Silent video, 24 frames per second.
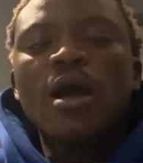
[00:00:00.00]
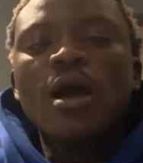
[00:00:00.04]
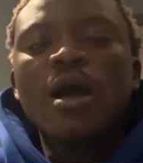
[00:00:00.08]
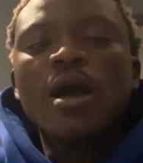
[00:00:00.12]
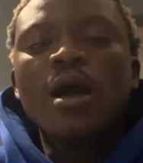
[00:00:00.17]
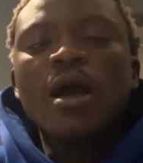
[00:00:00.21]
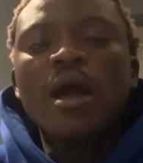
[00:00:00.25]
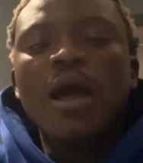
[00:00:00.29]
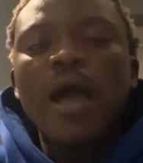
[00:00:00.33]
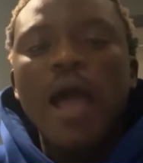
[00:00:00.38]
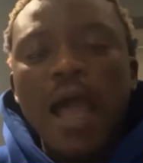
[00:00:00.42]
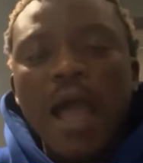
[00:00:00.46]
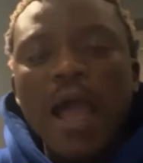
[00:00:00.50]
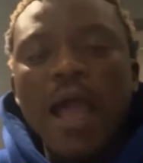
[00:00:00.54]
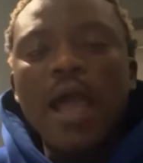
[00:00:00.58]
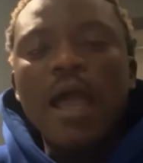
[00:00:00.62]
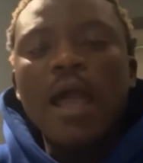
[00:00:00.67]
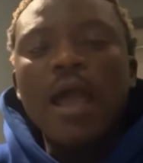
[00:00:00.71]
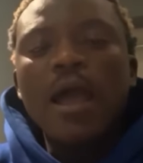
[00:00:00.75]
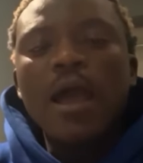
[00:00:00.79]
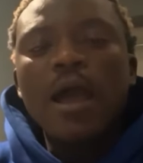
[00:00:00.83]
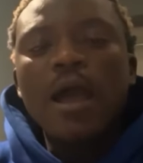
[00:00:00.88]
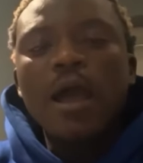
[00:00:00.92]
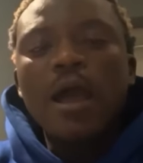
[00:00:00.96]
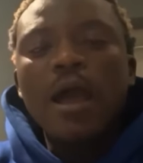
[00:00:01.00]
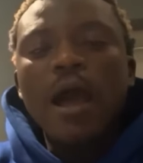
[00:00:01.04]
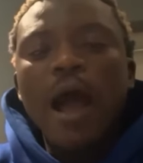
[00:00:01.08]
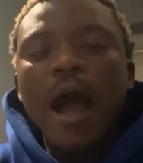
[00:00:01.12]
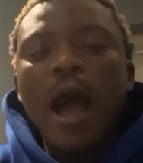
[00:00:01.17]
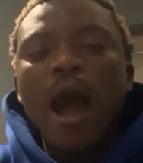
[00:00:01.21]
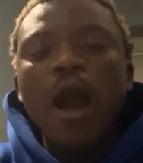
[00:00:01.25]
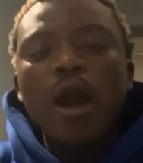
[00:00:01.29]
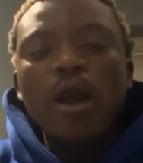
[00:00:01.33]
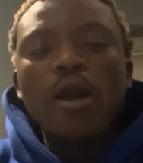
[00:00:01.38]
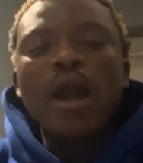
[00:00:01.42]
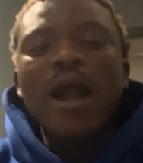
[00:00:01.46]
I
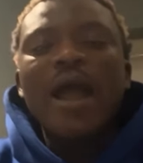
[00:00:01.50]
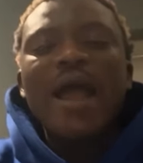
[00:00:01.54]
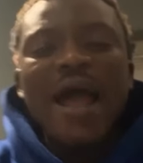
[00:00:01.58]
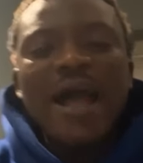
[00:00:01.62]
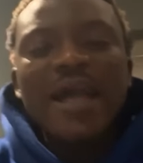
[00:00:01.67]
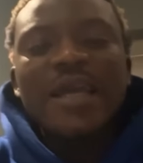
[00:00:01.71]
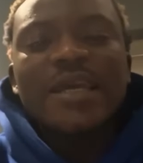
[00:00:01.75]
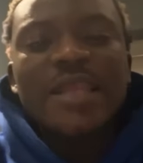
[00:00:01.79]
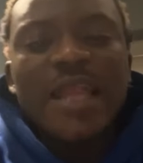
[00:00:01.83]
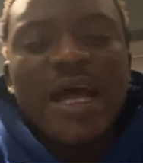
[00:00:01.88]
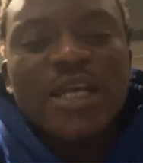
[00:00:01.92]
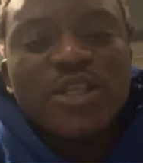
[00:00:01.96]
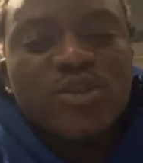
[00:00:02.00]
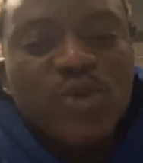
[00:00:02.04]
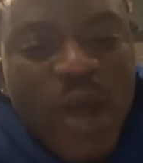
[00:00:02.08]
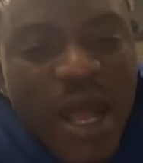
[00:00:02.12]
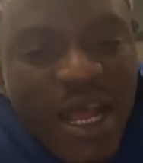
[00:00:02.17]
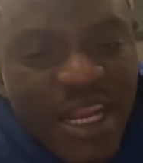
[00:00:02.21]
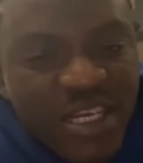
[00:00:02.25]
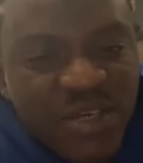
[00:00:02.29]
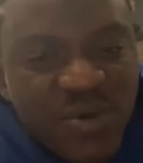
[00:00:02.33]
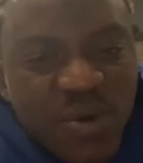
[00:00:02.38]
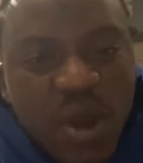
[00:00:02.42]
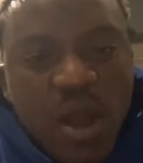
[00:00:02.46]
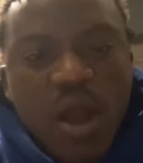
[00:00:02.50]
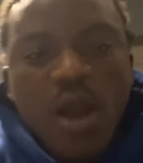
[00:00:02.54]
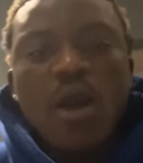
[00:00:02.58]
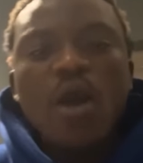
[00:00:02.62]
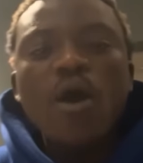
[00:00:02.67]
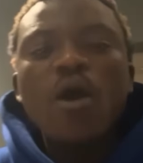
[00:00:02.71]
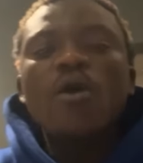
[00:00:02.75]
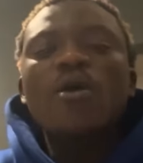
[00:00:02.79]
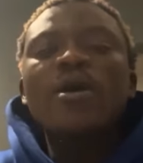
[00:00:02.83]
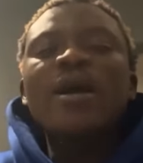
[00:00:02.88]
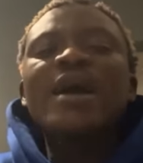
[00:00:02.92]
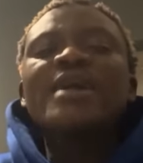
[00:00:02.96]
don't come here killer to anyone.
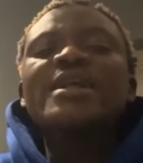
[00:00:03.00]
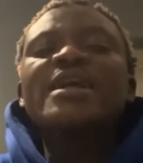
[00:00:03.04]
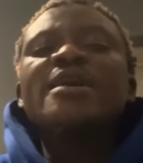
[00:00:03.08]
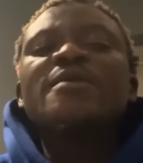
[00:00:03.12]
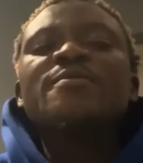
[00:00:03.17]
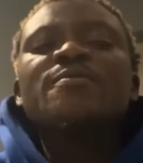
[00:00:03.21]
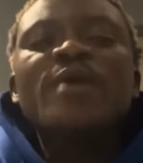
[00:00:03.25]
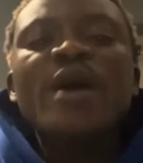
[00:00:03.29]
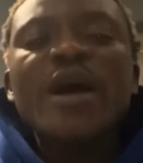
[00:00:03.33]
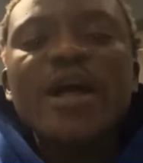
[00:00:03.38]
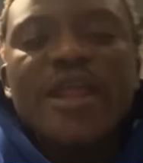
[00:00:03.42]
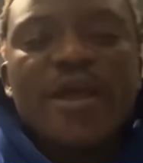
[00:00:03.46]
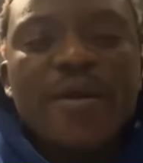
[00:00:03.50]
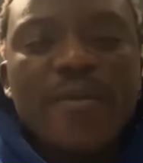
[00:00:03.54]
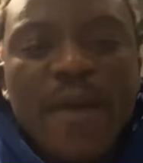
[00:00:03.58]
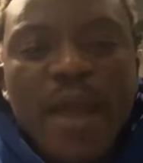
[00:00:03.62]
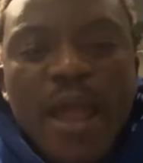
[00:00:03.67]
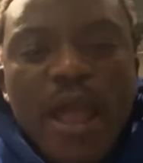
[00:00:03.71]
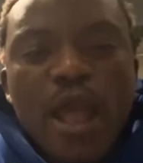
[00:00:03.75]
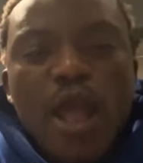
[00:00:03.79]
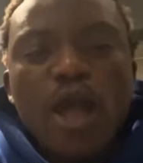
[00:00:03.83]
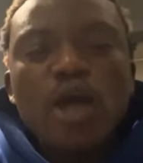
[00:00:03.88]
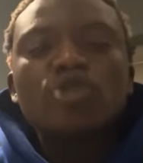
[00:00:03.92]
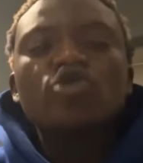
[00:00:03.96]
Oya jen be a river.